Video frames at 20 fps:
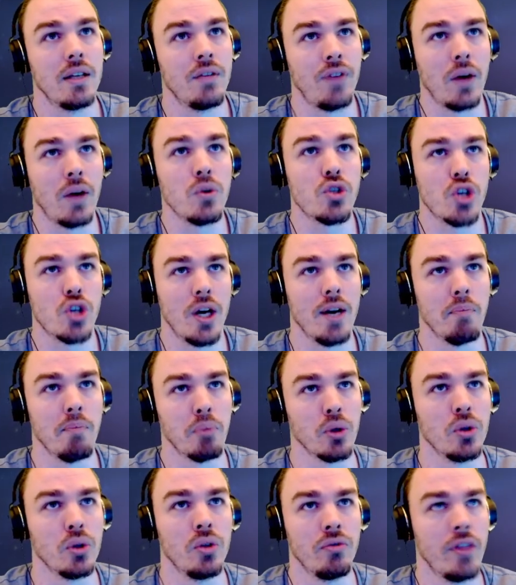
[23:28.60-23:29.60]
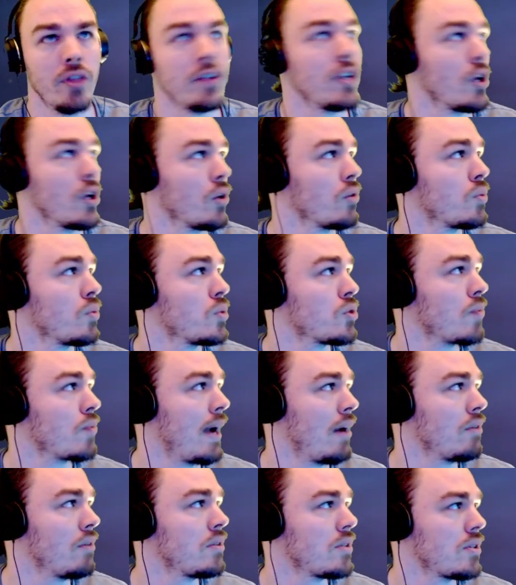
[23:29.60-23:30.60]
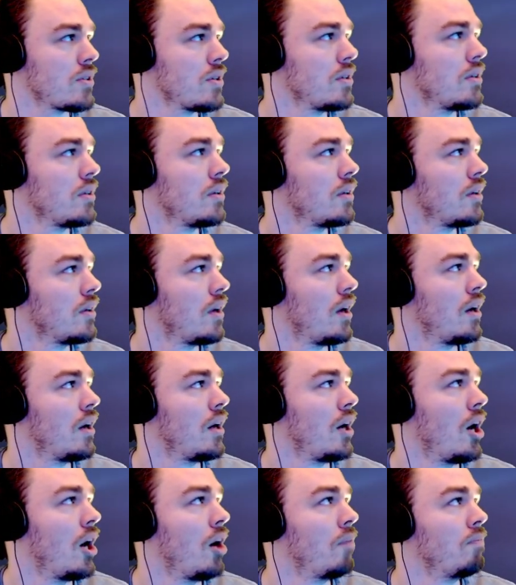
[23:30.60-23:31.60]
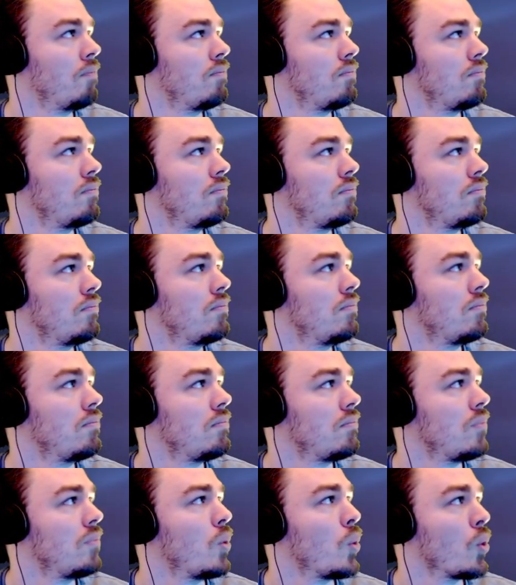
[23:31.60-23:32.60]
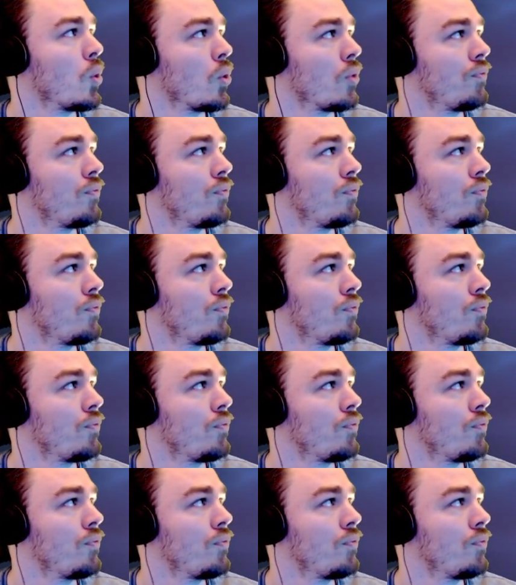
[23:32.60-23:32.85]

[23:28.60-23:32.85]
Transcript: was trying to prove that the Earth was round, or